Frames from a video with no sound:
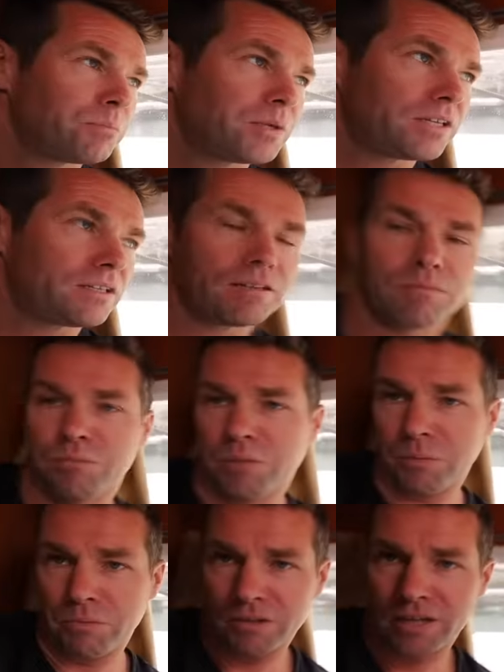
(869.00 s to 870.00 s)
but
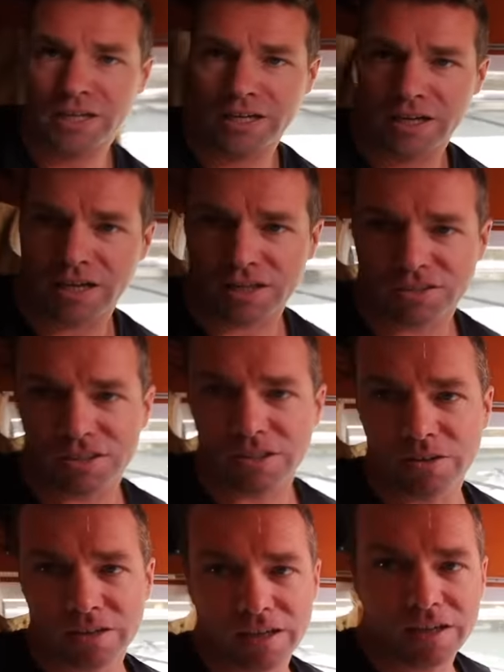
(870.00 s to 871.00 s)
people can't actually
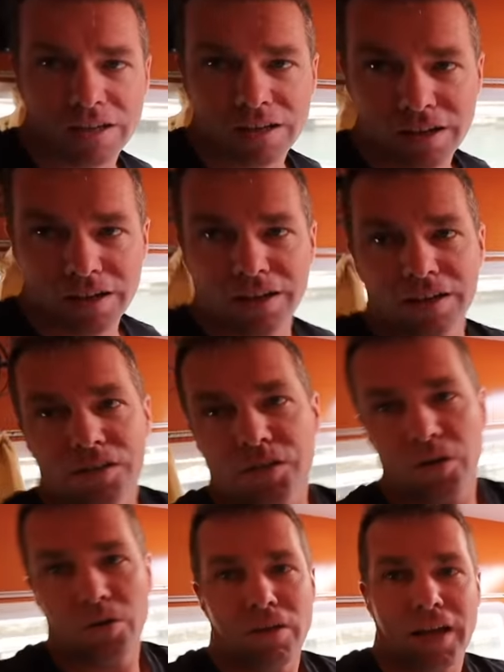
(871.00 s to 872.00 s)
look in.
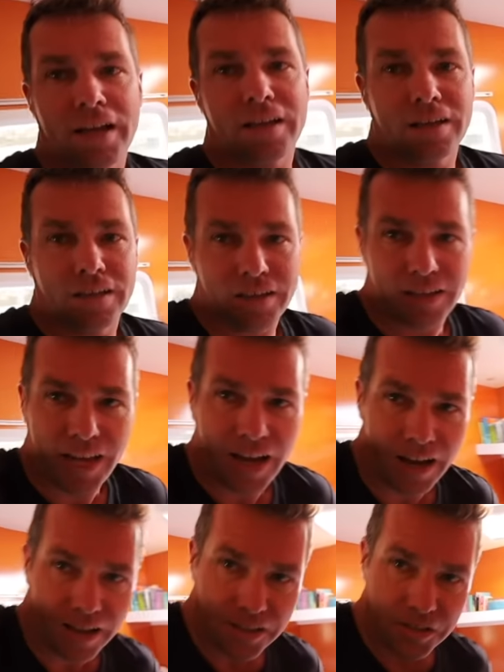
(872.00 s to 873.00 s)
So like,
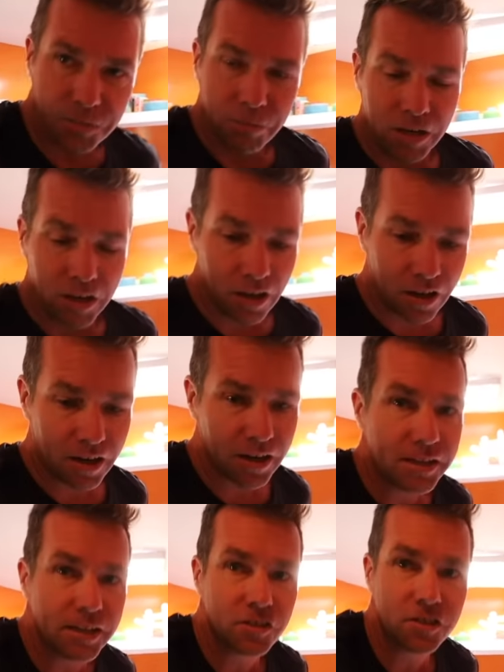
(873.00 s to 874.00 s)
yeah, there's been a lot of
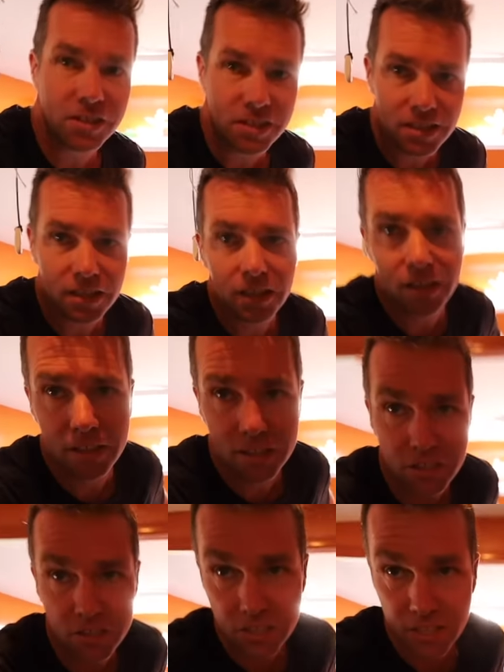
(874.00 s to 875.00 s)
additions, little
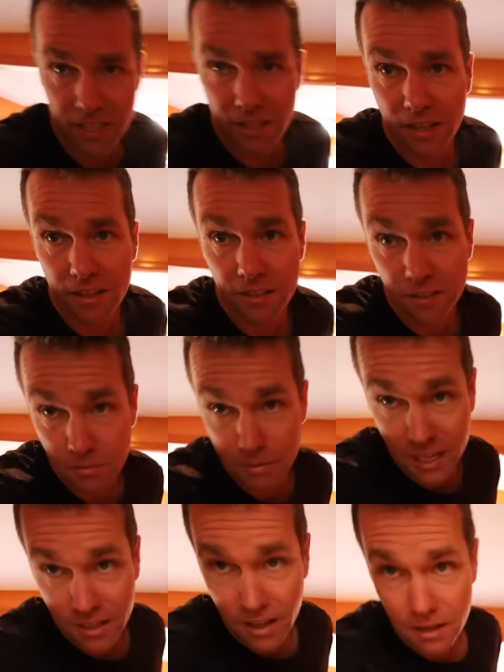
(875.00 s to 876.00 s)
additions like that, that just
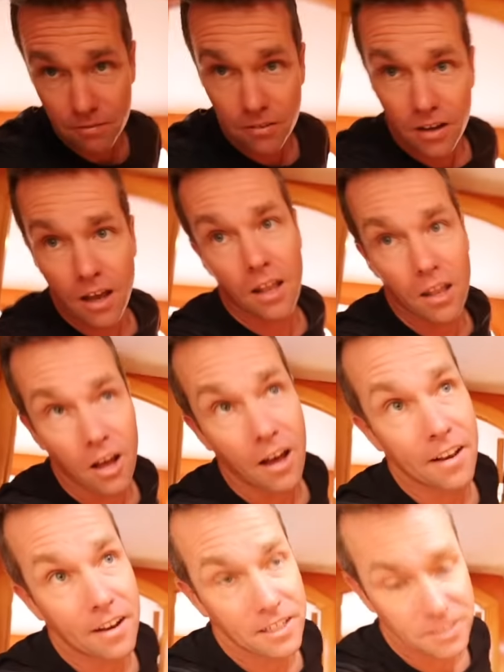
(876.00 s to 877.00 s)
make life a
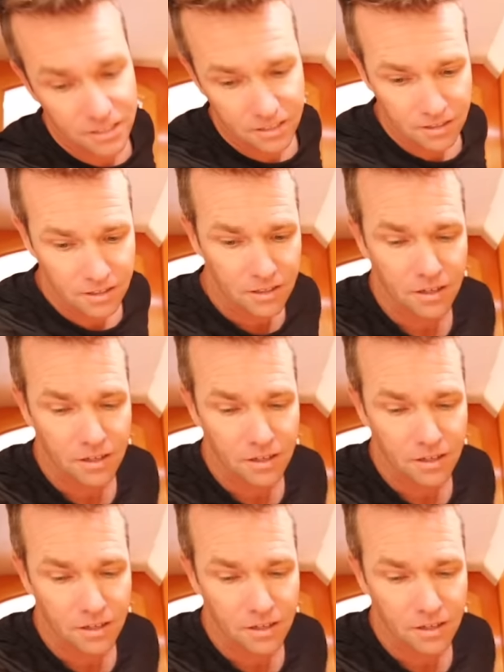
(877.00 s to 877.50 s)
lot nicer.